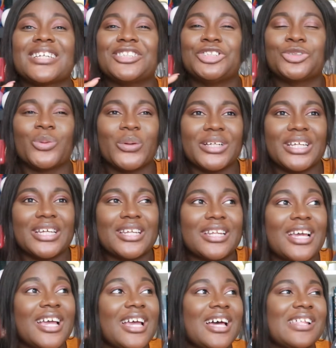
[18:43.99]
Jordan,
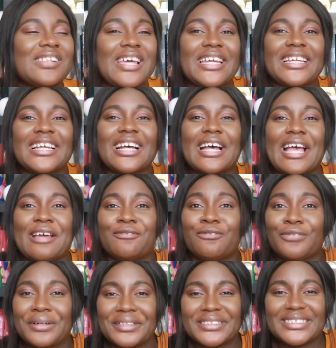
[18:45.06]
like, at
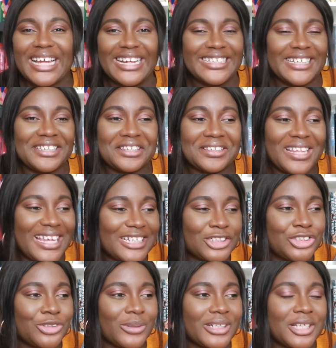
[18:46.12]
first I didn't like
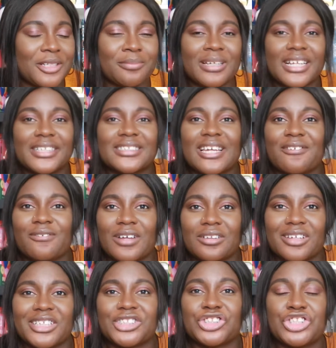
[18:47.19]
Jordan because I felt
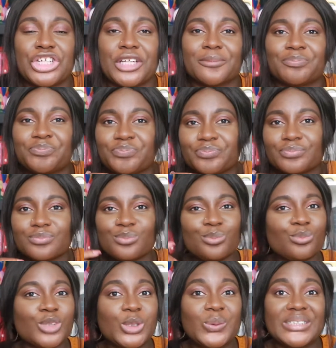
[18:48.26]
like she
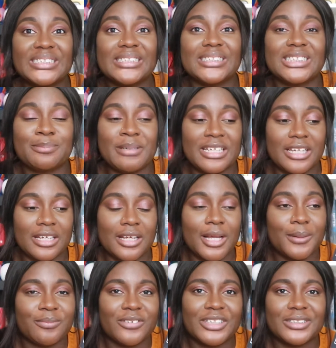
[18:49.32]
wasn't speaking
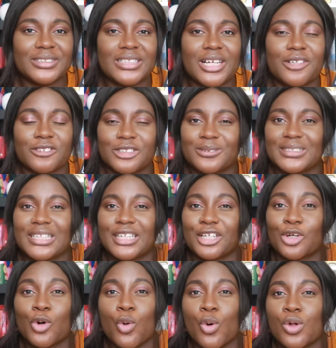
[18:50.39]
up for herself. She was letting
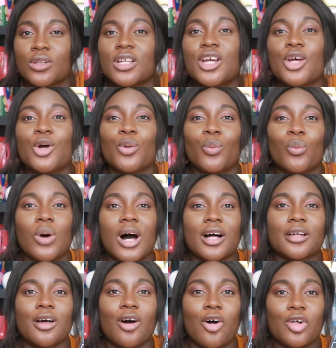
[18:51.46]
Cole
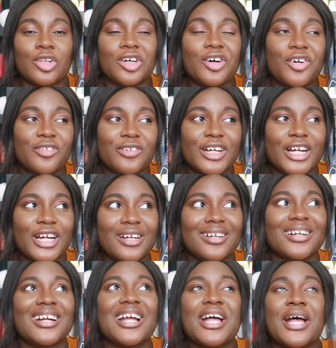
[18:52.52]
walk all over
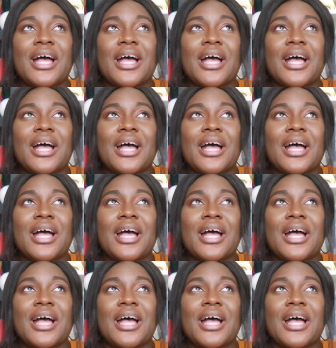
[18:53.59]
her.